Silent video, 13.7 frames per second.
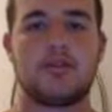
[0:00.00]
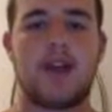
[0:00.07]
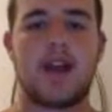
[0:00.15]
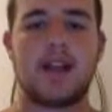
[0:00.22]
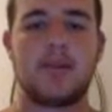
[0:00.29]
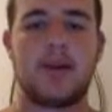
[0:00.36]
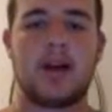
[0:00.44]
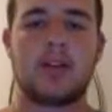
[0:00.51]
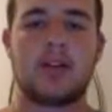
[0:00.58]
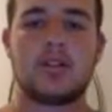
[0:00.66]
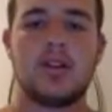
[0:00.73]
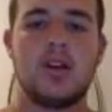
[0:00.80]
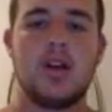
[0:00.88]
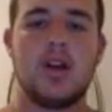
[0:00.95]
to write about.
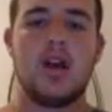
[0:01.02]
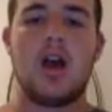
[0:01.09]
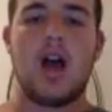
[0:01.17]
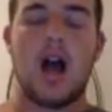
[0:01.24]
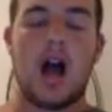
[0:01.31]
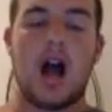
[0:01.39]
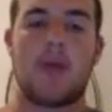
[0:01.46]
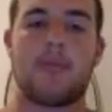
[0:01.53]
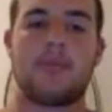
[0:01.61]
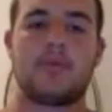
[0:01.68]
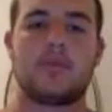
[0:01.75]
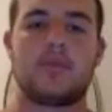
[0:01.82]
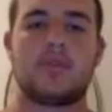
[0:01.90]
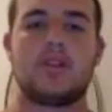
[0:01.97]

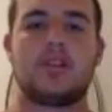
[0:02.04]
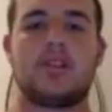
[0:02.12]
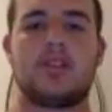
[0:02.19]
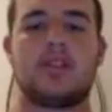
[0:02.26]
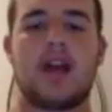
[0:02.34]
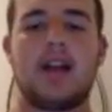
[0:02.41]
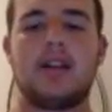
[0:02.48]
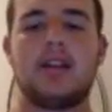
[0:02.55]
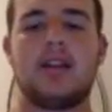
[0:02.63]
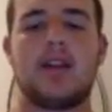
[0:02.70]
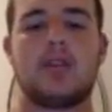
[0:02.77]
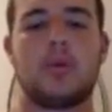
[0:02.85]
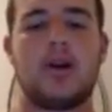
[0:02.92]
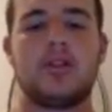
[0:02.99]
Society
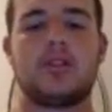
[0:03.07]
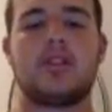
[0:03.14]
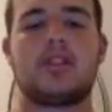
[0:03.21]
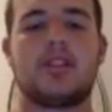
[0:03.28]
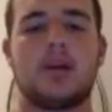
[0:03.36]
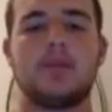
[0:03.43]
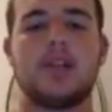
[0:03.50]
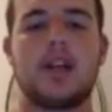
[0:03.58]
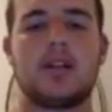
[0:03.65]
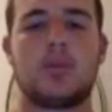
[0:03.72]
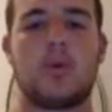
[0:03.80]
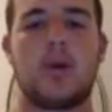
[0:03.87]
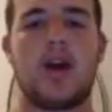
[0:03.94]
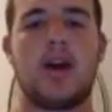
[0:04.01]
as well, it's a subject
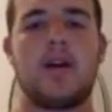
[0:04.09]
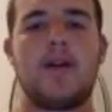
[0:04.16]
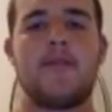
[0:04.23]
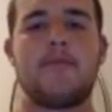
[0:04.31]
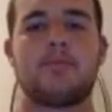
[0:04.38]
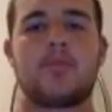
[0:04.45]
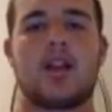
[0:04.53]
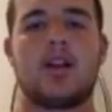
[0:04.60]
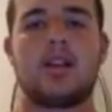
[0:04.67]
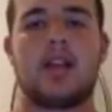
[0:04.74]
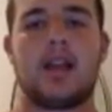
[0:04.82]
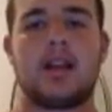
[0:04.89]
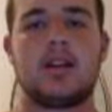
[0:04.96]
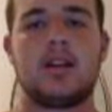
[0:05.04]
where
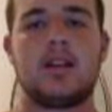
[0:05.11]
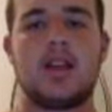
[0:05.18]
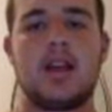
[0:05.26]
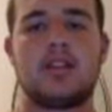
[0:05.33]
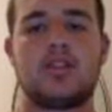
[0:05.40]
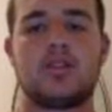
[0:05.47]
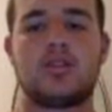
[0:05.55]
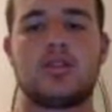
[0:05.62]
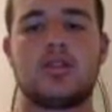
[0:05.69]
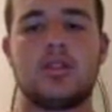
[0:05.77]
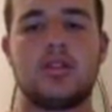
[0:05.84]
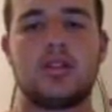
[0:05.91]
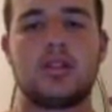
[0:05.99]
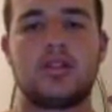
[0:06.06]

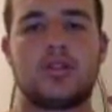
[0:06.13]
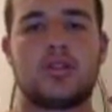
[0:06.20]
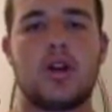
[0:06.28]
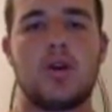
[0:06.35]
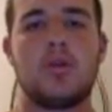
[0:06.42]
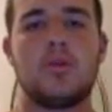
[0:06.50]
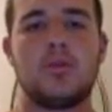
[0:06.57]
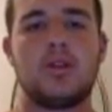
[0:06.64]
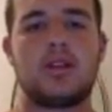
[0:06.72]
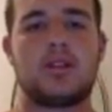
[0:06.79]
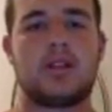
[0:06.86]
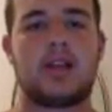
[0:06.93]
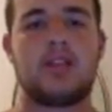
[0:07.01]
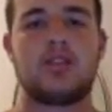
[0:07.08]
it's so
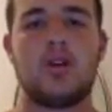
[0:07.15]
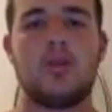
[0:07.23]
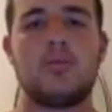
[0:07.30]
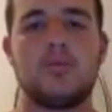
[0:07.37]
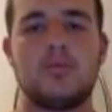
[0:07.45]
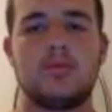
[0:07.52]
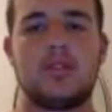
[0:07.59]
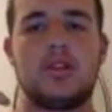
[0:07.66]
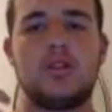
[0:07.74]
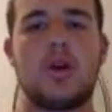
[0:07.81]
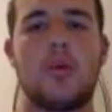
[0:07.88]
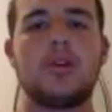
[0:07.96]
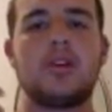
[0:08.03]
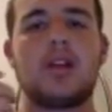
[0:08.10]
you
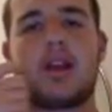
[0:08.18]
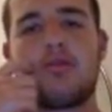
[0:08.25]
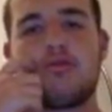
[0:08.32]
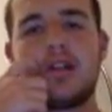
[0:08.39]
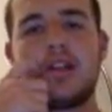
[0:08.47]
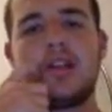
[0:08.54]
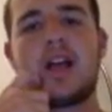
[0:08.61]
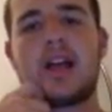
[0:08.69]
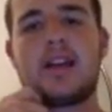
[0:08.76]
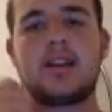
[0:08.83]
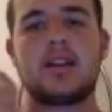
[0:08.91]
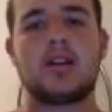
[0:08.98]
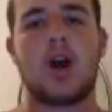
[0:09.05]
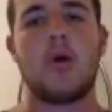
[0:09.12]
don't want to really
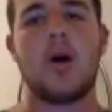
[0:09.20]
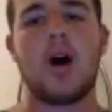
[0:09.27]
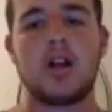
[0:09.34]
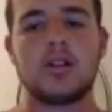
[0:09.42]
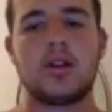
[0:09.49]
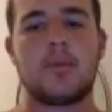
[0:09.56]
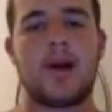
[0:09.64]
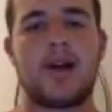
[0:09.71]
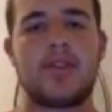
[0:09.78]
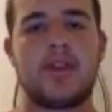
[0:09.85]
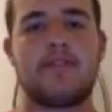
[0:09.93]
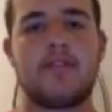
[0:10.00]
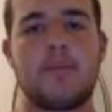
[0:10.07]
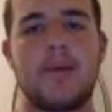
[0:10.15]
go on about the
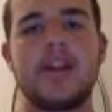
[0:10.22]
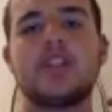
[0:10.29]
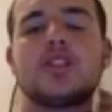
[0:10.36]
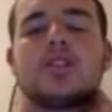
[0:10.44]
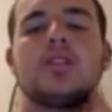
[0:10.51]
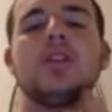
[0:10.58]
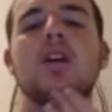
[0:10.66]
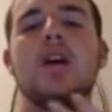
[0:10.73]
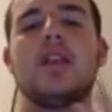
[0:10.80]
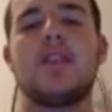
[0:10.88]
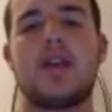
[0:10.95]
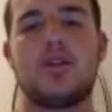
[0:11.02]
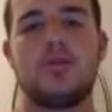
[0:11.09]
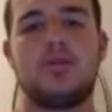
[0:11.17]
information
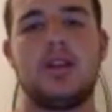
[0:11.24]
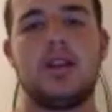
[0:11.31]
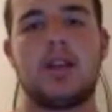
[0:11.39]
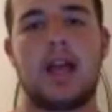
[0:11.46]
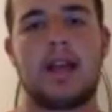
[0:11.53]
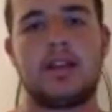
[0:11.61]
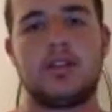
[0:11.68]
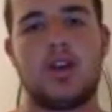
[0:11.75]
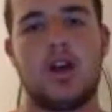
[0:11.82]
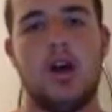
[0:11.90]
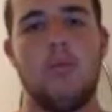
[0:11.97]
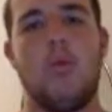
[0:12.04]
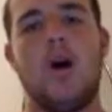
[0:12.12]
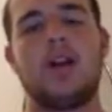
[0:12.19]
that you did in
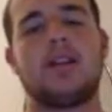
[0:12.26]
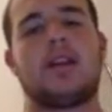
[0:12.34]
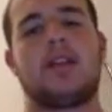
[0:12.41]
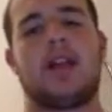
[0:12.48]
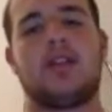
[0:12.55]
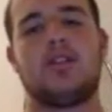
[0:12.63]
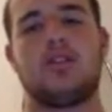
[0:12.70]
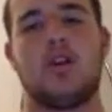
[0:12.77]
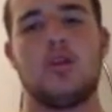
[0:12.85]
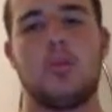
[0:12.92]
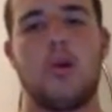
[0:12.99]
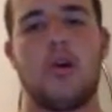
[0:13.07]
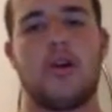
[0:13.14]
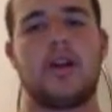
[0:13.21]
term 1. That's so
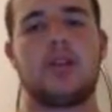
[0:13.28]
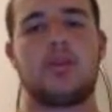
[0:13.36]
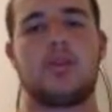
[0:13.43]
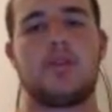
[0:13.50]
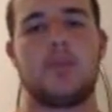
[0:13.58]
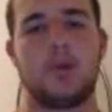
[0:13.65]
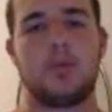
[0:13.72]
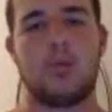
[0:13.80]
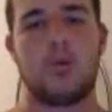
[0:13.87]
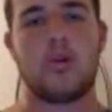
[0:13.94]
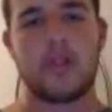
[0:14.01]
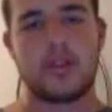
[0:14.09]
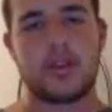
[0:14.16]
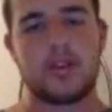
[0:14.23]
boring. It's one of the most
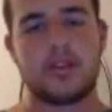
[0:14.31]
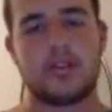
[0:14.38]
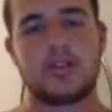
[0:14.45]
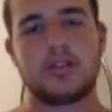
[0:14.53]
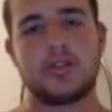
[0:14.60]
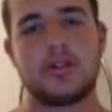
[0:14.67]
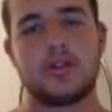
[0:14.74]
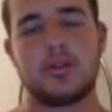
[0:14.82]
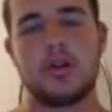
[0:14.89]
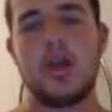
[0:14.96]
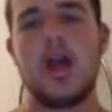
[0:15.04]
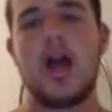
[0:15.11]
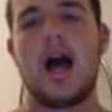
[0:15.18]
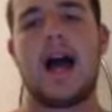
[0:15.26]
boring things you can do.
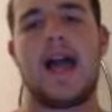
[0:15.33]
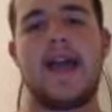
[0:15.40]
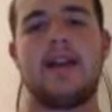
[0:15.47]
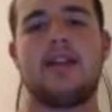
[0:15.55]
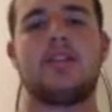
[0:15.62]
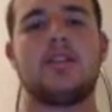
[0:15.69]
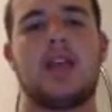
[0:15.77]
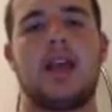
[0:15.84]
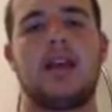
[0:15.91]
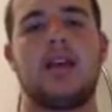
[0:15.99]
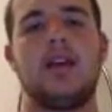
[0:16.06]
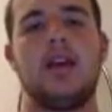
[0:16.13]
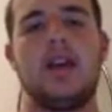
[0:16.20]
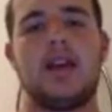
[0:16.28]
I hated
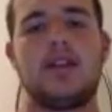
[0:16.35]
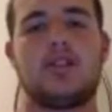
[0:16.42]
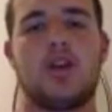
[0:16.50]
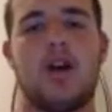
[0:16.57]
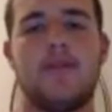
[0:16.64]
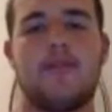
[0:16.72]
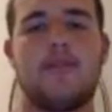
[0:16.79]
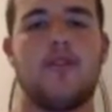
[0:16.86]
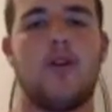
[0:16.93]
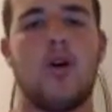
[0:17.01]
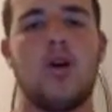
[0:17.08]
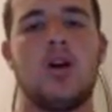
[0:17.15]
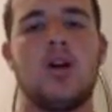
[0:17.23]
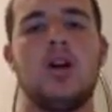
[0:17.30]
in term
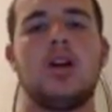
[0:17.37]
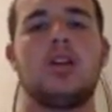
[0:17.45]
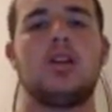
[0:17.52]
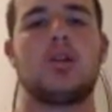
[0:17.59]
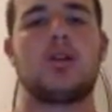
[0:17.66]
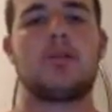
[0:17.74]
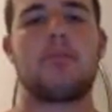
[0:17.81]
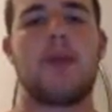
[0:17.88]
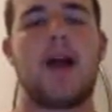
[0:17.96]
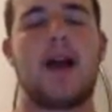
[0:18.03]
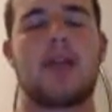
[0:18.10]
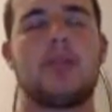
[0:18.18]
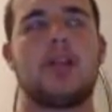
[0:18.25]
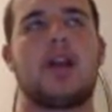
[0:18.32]
4 looking
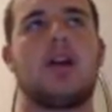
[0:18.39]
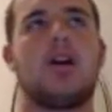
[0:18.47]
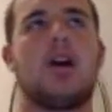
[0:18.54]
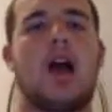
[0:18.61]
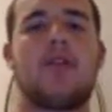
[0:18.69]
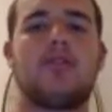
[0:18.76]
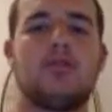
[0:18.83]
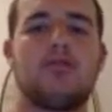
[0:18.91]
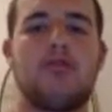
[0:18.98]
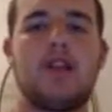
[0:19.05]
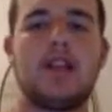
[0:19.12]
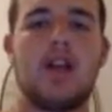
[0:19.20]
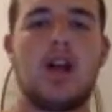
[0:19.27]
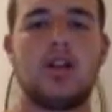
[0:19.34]
back and be oh, I have to
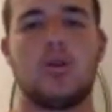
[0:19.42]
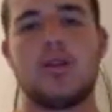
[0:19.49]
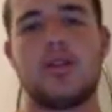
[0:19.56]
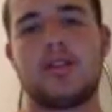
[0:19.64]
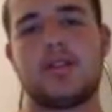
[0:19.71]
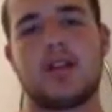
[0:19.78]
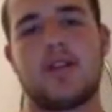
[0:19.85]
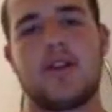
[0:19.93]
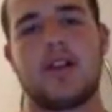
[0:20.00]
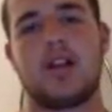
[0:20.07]
relearn all this stuff I